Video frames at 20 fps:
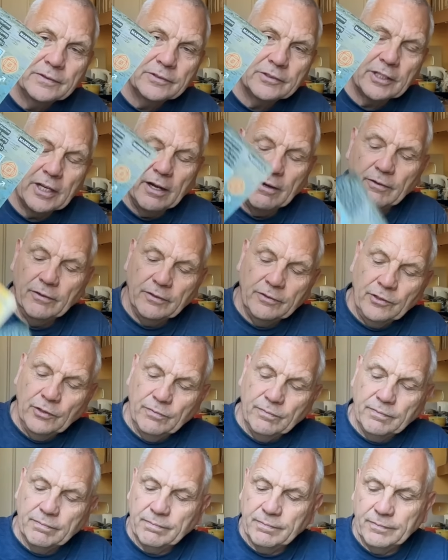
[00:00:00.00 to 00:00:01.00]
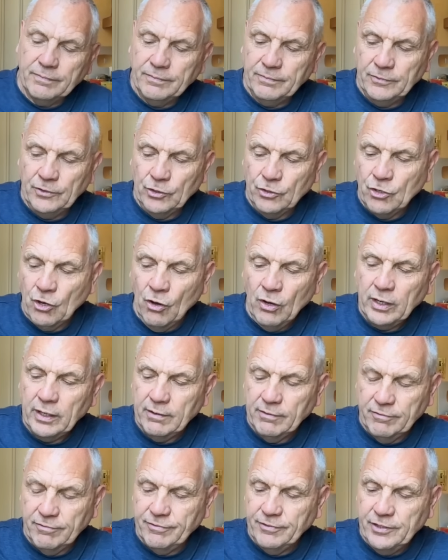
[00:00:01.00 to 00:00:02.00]
So you kind
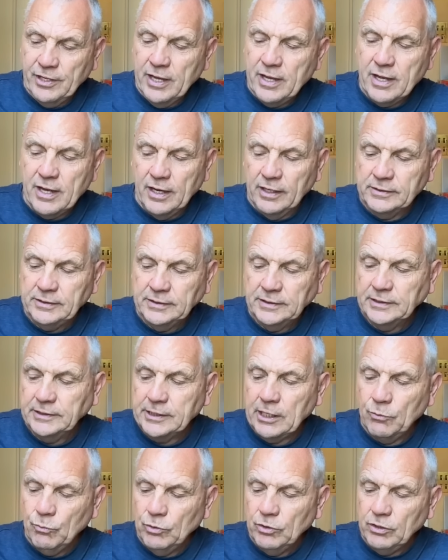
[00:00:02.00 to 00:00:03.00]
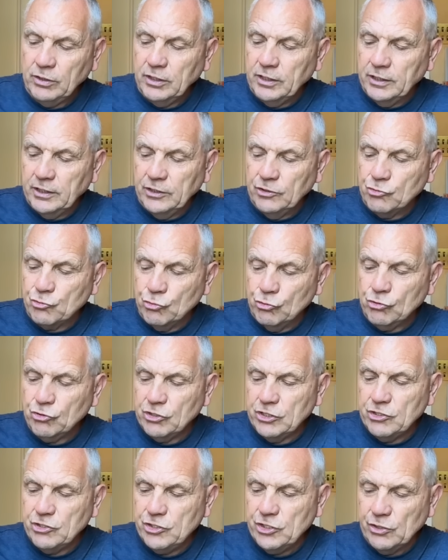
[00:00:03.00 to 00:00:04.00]
of, yeah, no wonder the
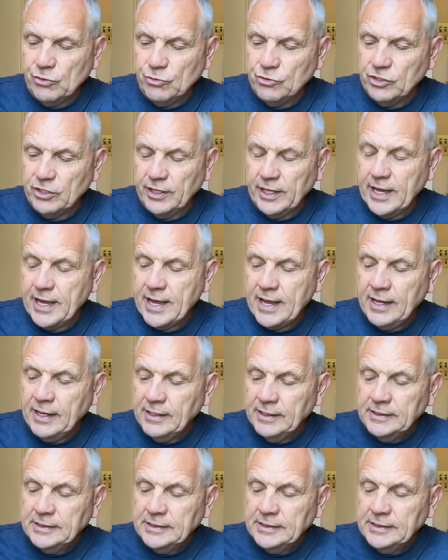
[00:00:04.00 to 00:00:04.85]
trust issues are there,